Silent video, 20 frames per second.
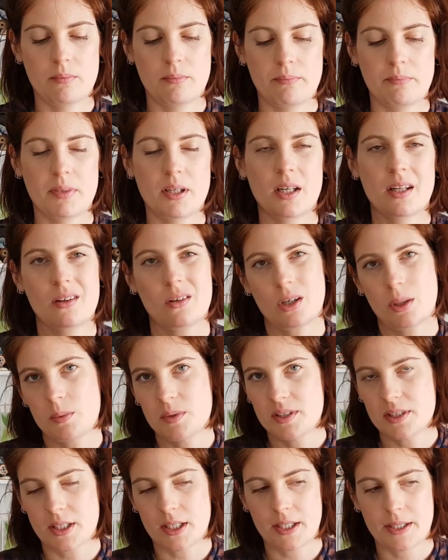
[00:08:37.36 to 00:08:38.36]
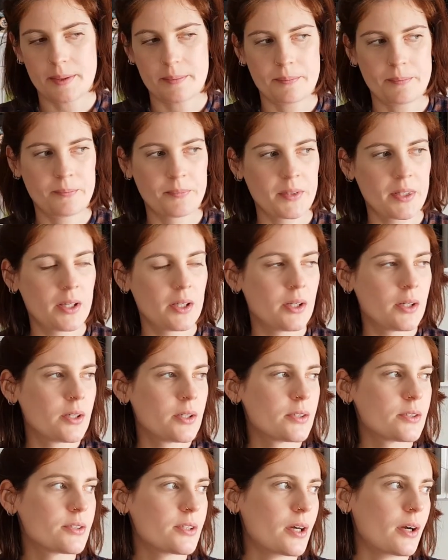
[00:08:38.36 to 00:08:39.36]
But I thought I would dye it.
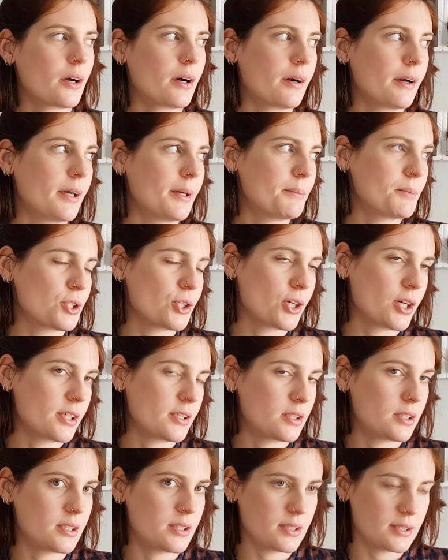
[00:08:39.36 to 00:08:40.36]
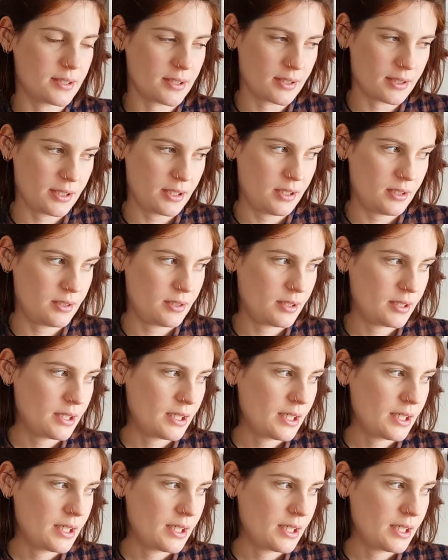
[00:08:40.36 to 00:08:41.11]
So I'm trying to decide.